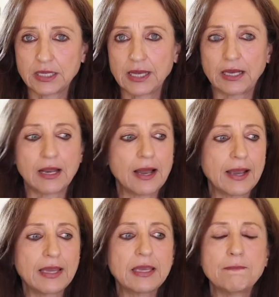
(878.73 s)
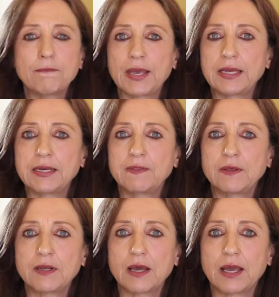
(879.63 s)
like lying in bed in
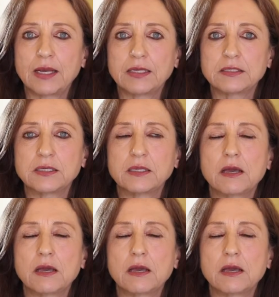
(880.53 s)
the night and saying,